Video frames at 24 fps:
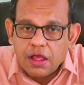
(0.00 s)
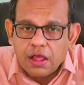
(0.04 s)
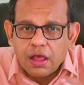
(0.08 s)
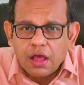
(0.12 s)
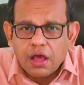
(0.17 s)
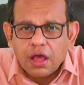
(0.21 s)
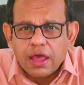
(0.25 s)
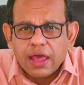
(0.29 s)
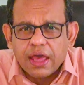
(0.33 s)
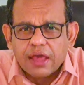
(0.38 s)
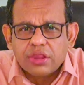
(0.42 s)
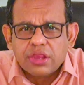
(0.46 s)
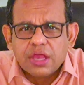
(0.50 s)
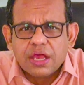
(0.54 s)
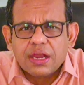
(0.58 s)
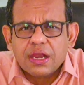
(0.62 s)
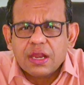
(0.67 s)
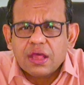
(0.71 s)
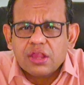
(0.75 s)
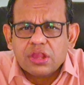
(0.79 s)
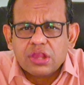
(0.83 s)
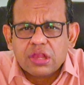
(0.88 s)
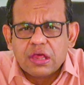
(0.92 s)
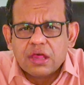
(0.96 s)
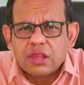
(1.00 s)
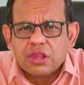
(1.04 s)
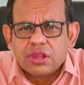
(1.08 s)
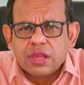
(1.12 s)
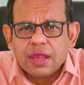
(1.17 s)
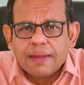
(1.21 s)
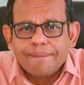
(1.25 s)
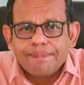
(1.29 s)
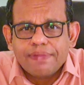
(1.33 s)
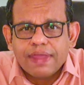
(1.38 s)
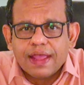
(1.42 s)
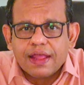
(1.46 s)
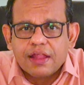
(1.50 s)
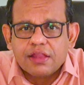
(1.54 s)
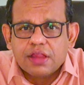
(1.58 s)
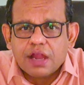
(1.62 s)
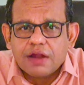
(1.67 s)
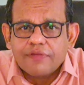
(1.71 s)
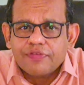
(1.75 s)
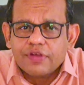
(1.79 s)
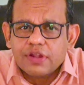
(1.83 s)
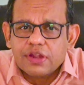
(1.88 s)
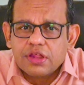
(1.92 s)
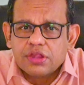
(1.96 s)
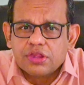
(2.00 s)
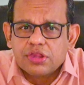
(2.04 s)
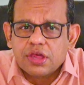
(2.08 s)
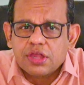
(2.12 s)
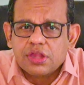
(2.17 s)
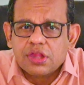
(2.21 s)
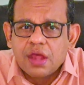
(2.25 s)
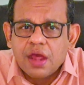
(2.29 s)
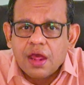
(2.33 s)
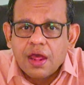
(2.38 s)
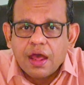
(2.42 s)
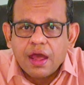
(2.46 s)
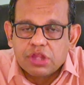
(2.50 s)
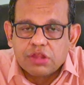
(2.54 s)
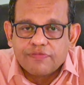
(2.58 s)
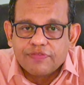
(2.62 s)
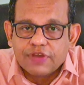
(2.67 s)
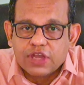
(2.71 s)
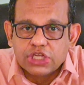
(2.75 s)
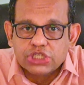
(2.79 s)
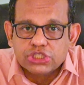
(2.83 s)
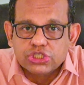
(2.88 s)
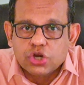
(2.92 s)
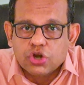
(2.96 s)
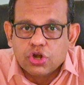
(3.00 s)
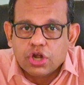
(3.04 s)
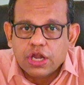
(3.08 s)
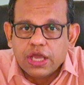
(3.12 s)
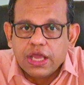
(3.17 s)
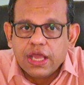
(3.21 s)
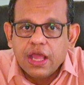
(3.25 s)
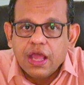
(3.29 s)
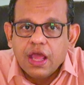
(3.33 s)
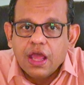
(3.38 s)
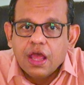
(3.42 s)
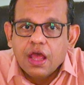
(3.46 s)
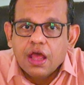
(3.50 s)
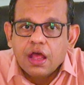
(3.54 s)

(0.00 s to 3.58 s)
Exactly the same thing itself, it is just specification only.